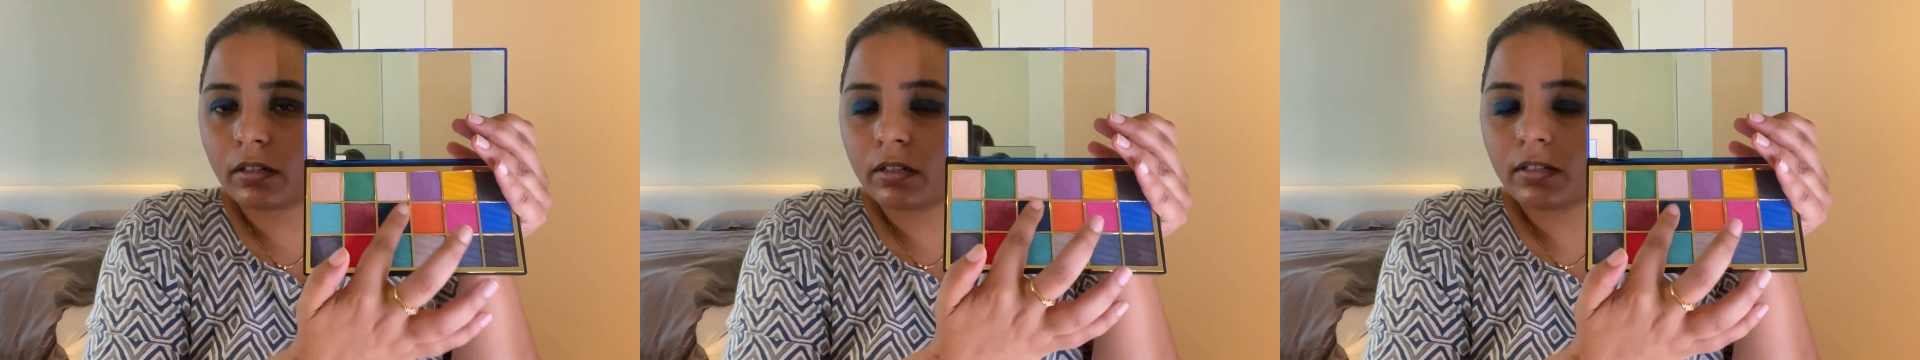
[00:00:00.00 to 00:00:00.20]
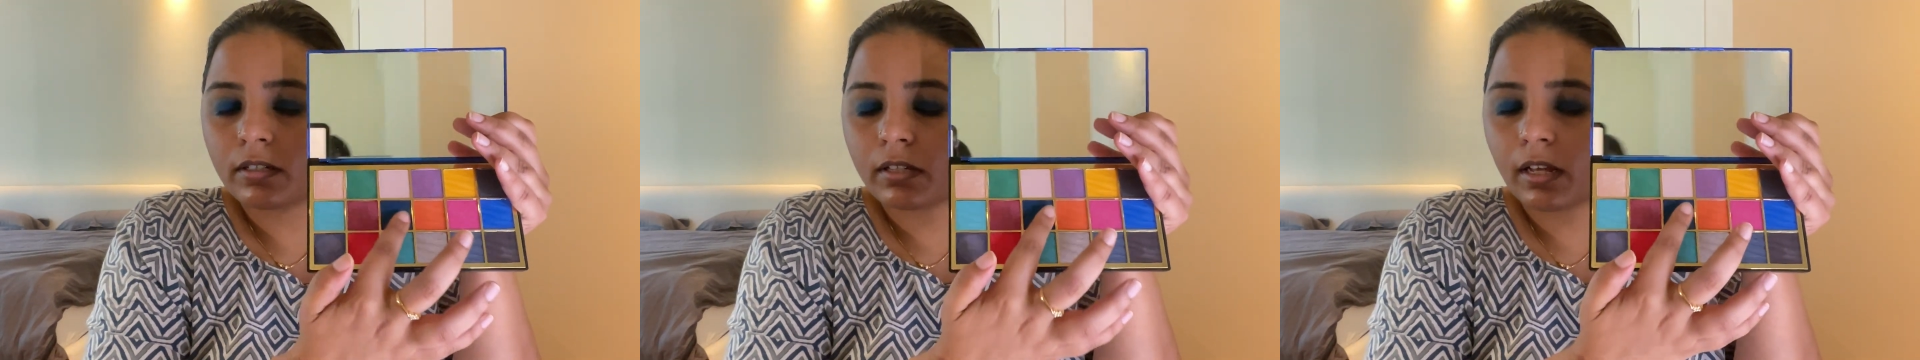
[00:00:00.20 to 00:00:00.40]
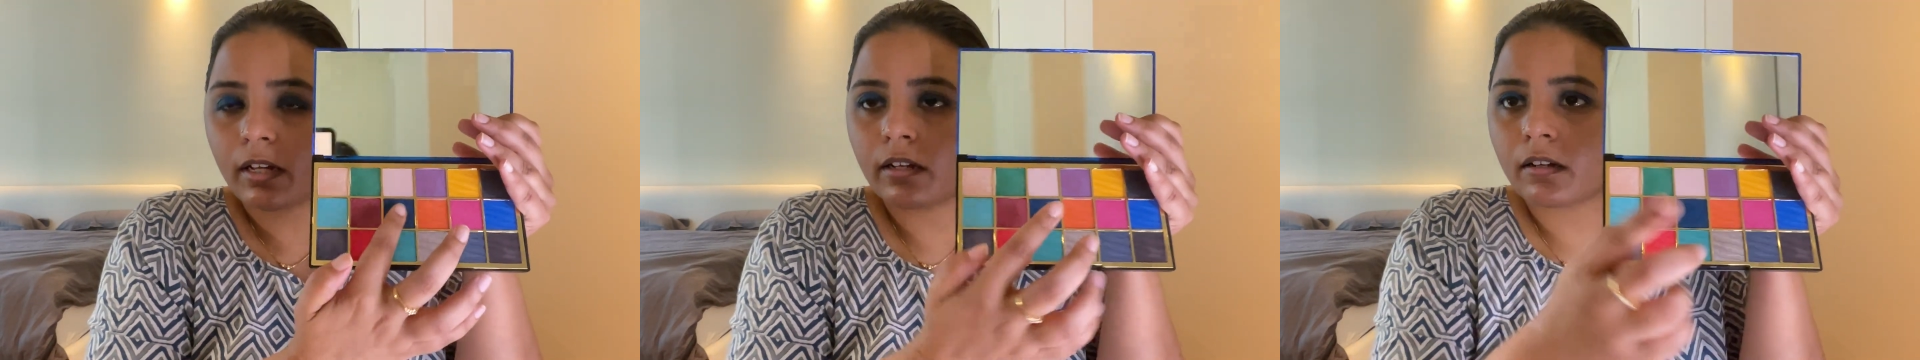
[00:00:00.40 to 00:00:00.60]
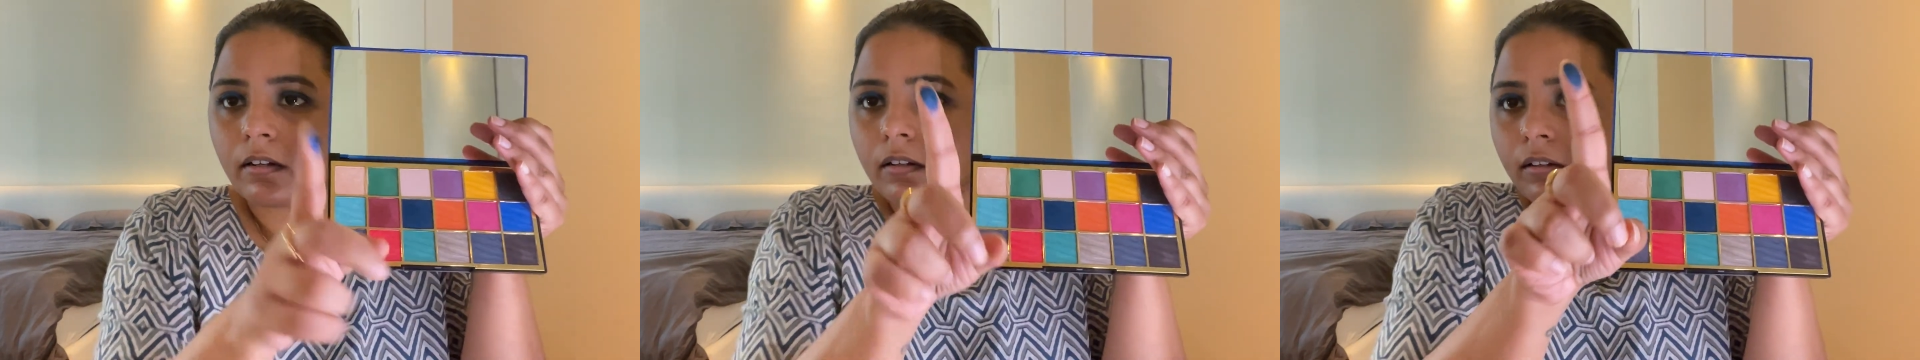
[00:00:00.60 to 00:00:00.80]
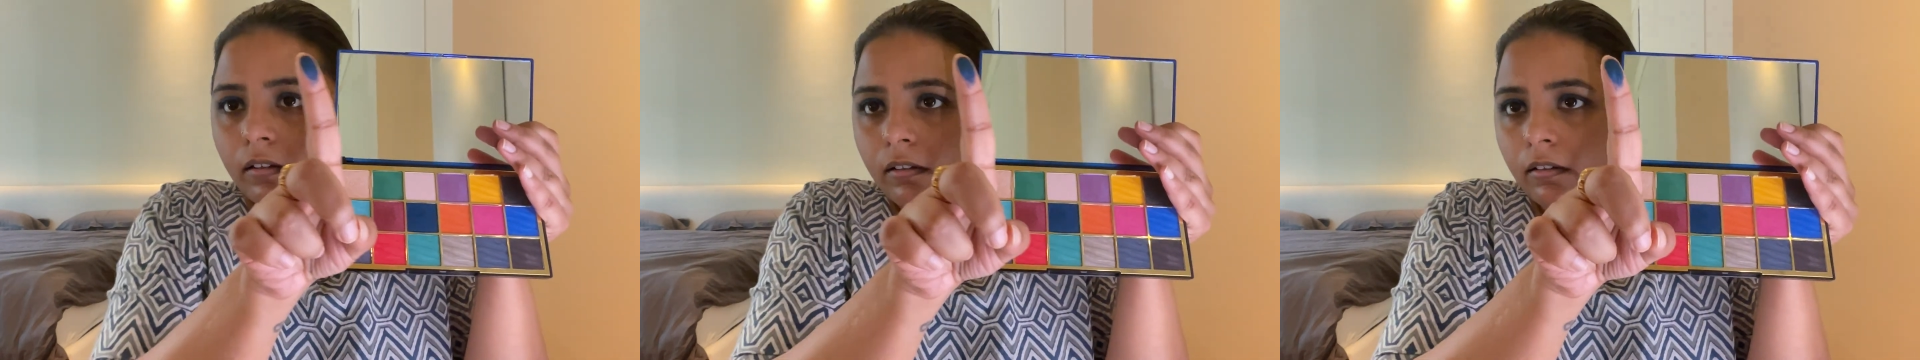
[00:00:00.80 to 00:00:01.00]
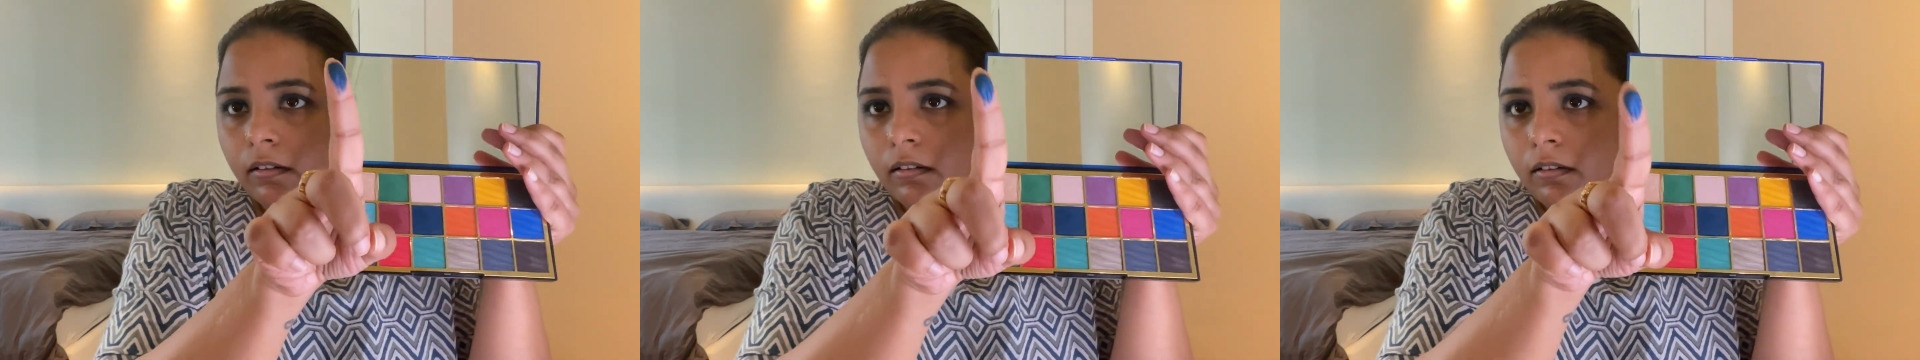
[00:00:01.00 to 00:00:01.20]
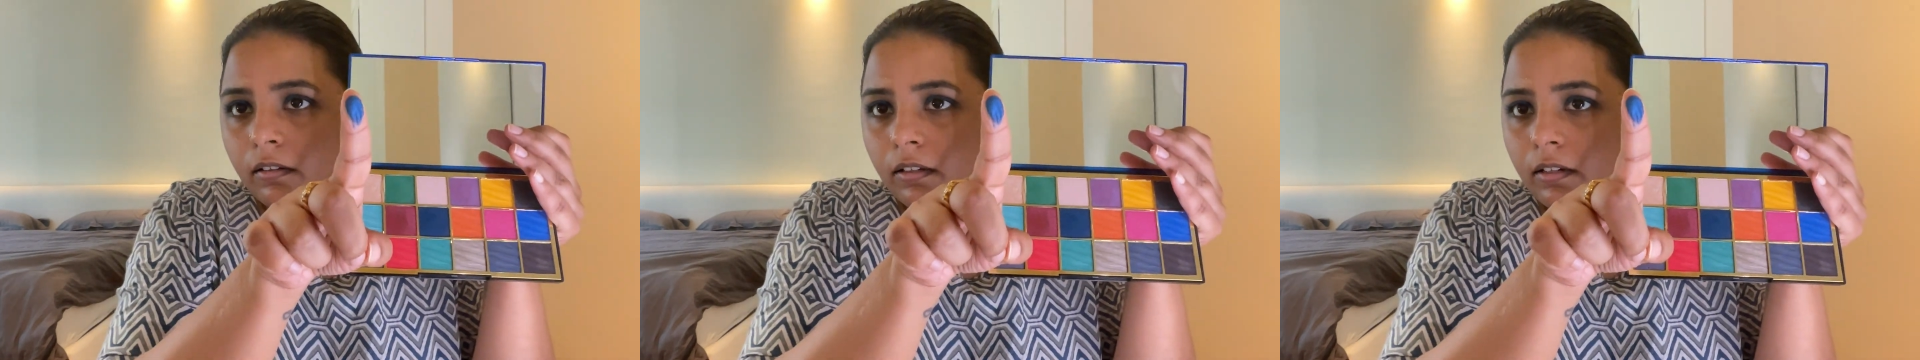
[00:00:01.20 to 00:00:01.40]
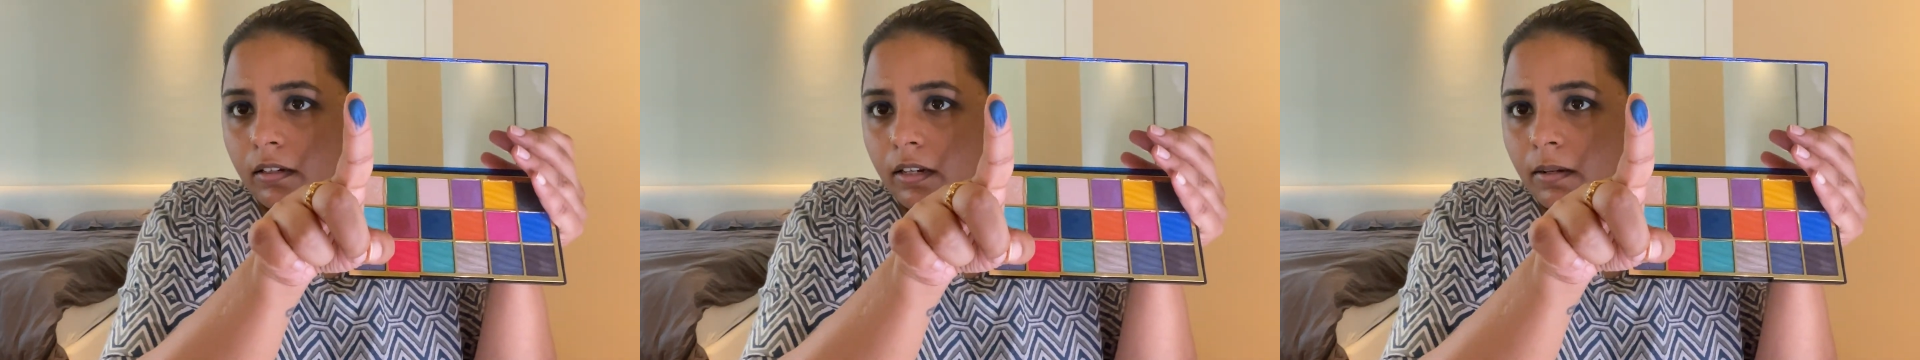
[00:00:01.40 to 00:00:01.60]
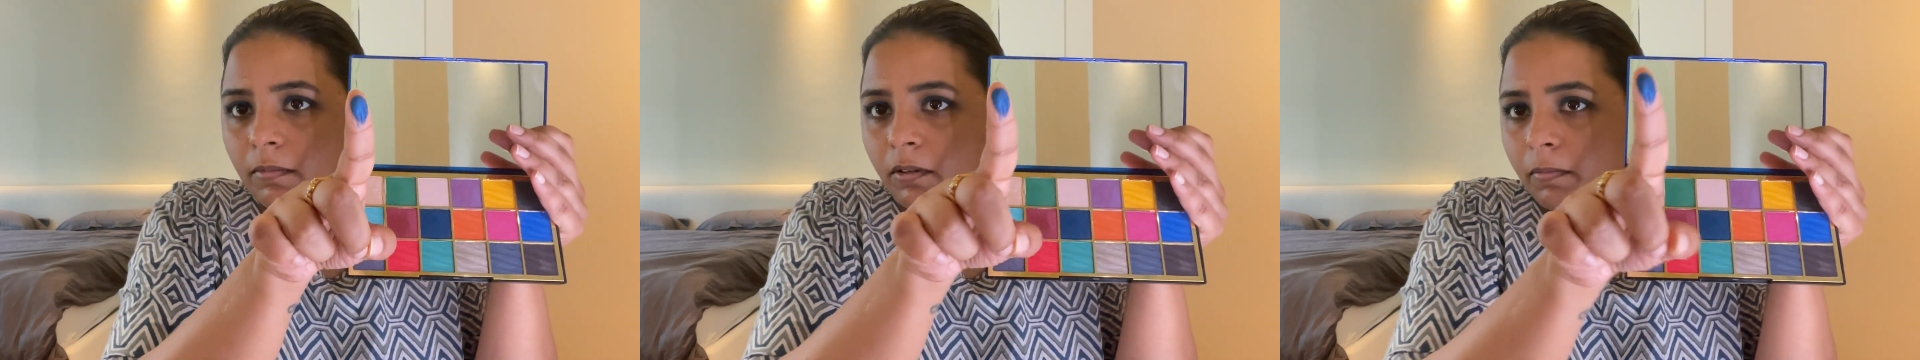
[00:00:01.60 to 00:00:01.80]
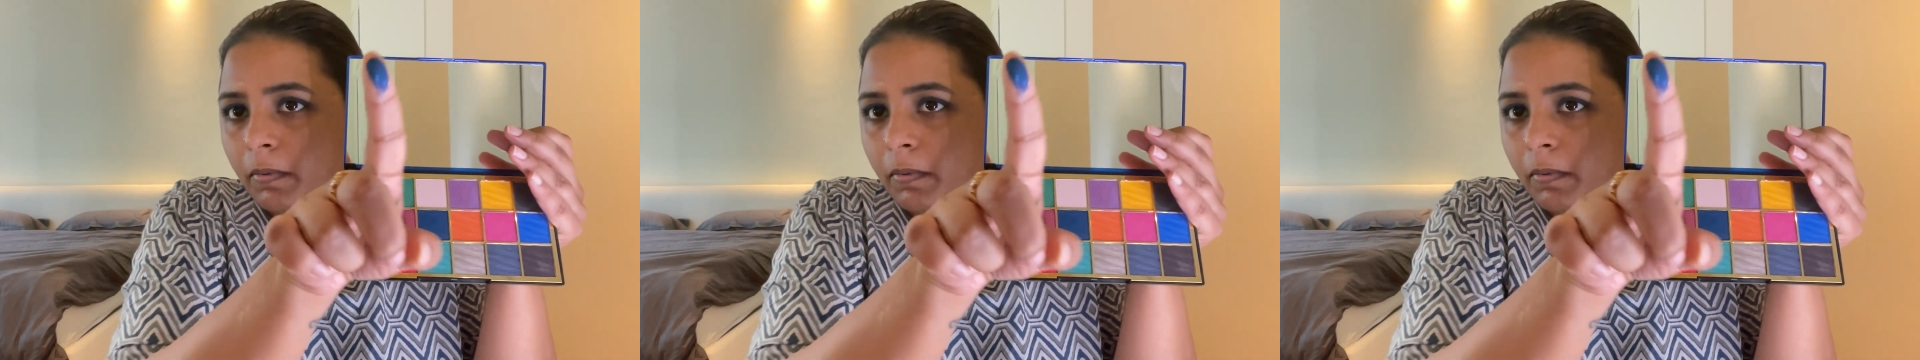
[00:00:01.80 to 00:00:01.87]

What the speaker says: It's like a cream to